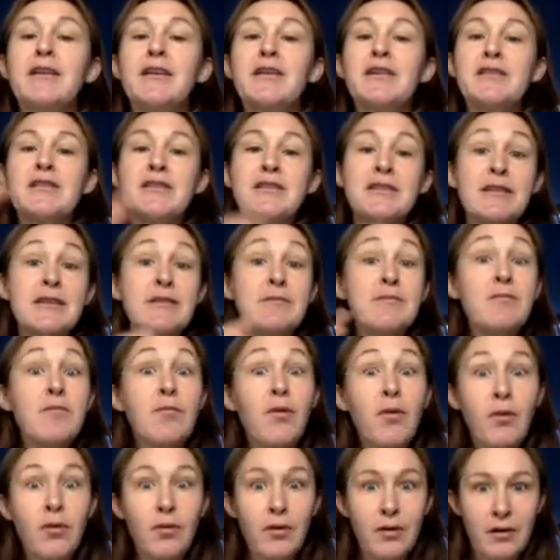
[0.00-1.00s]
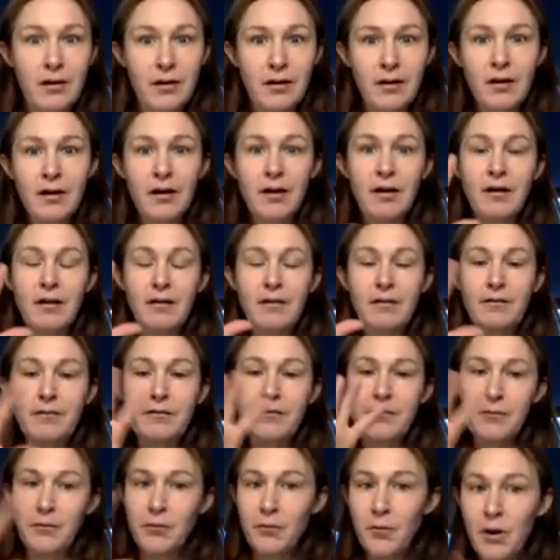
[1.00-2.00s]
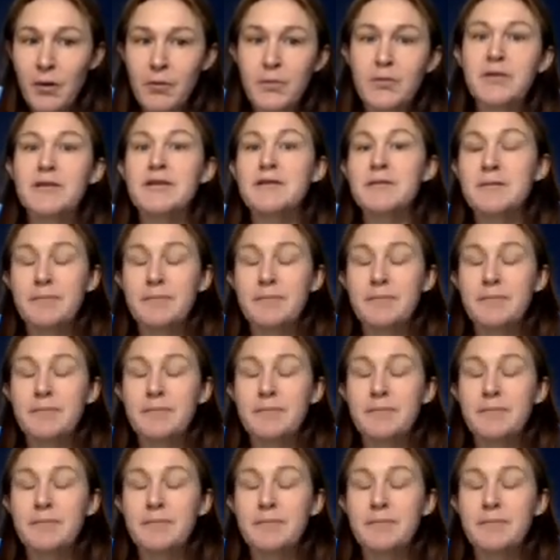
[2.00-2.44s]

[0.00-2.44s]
see more of what was